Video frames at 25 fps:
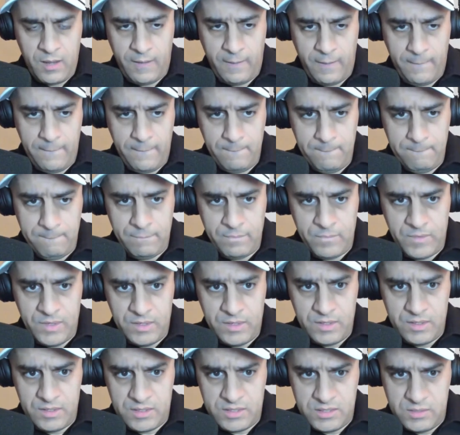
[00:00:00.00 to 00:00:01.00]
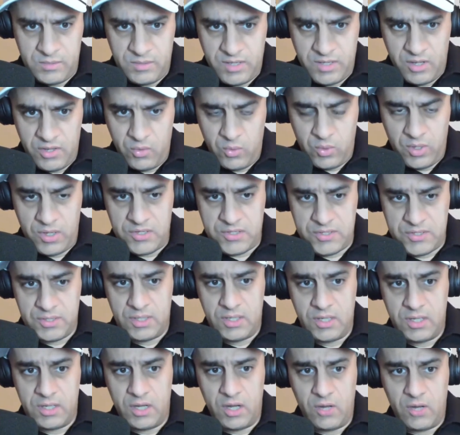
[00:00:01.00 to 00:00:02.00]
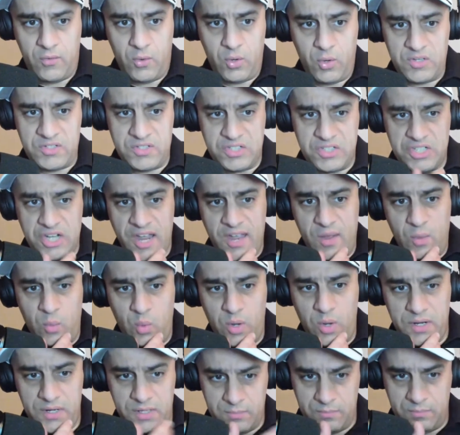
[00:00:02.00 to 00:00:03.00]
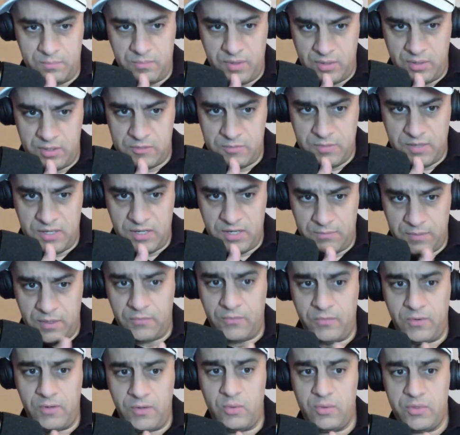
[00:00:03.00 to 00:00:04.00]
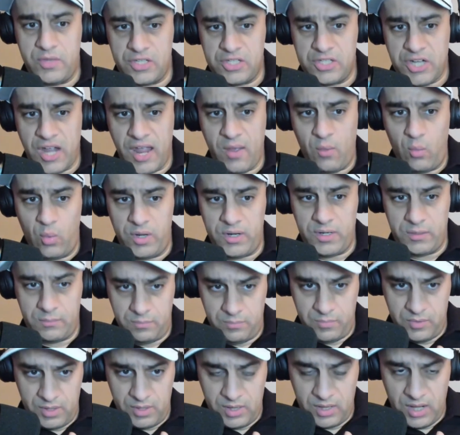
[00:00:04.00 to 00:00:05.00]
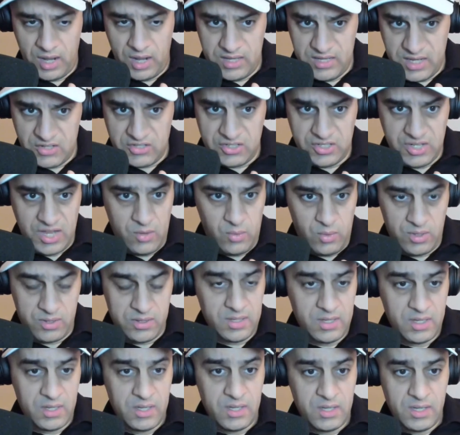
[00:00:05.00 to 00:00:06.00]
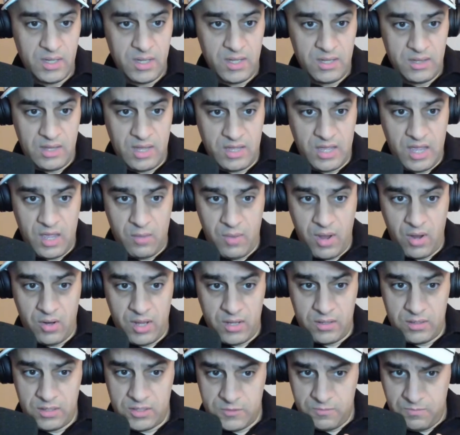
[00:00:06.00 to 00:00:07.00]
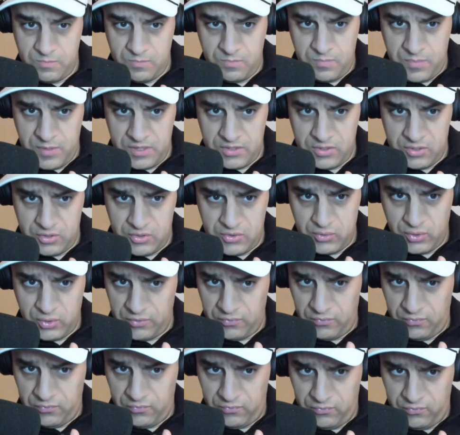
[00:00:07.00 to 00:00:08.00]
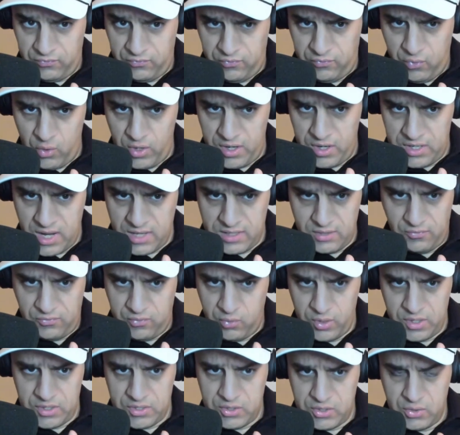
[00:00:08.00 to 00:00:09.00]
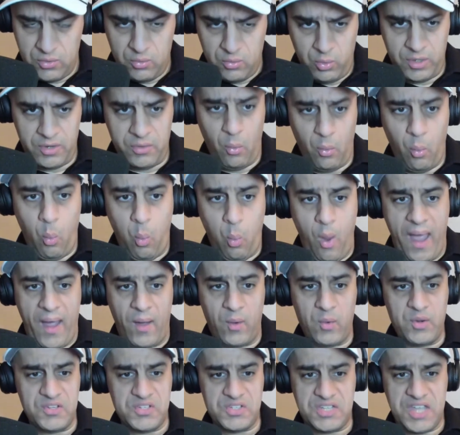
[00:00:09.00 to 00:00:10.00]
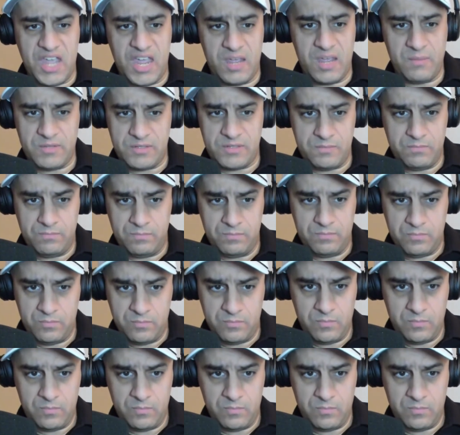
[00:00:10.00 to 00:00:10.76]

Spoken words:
Uh, some of the other ones, of course, the Giant won. And speaking of Buffalo, the Giant won yesterday when they came out and just beat Detroit 48-42 in one of the wildest games